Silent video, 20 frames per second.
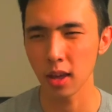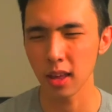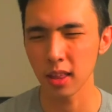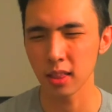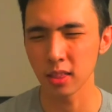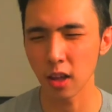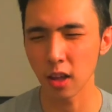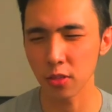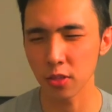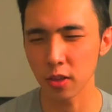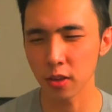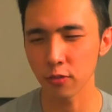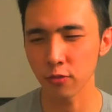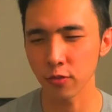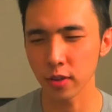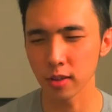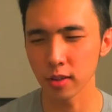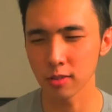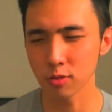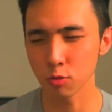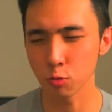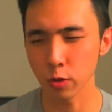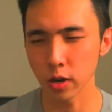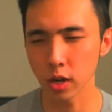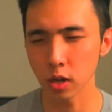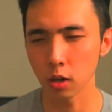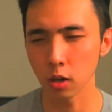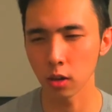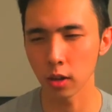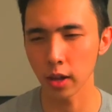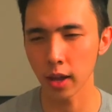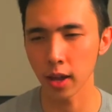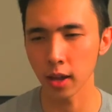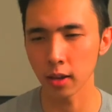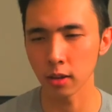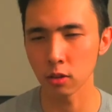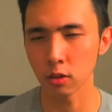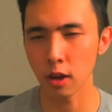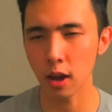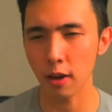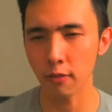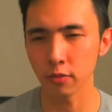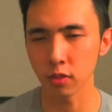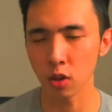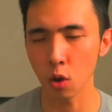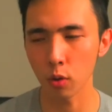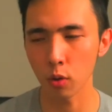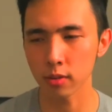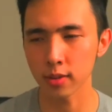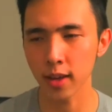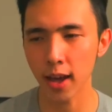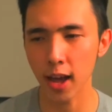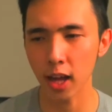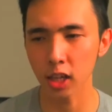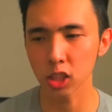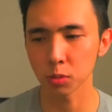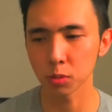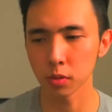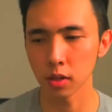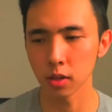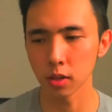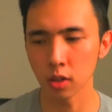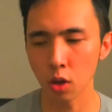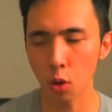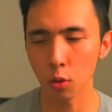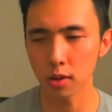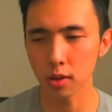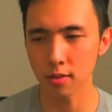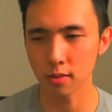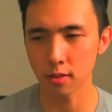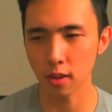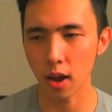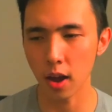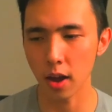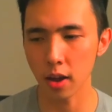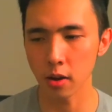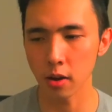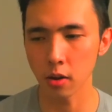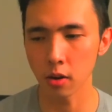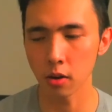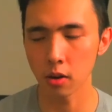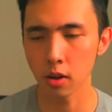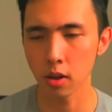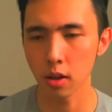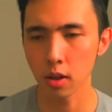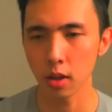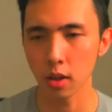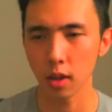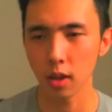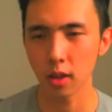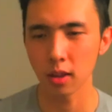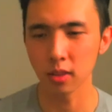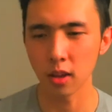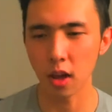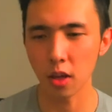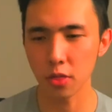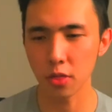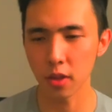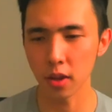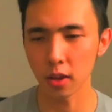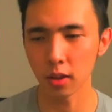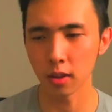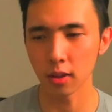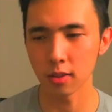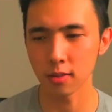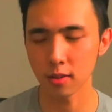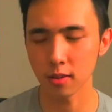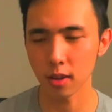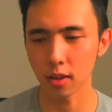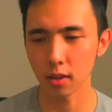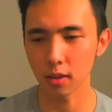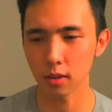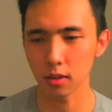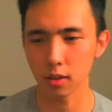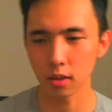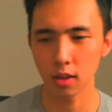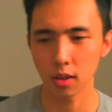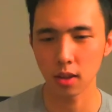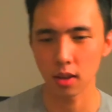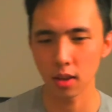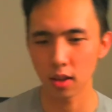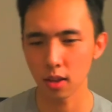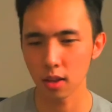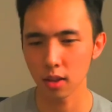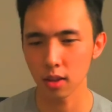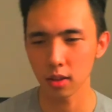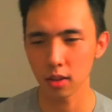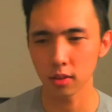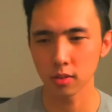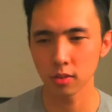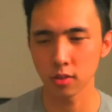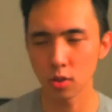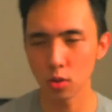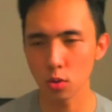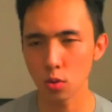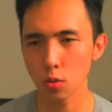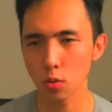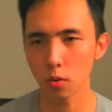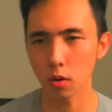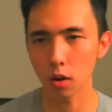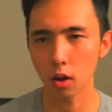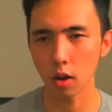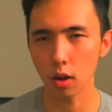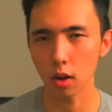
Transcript: nothing feels real and you have no attachment, no desire, nothing. It's like two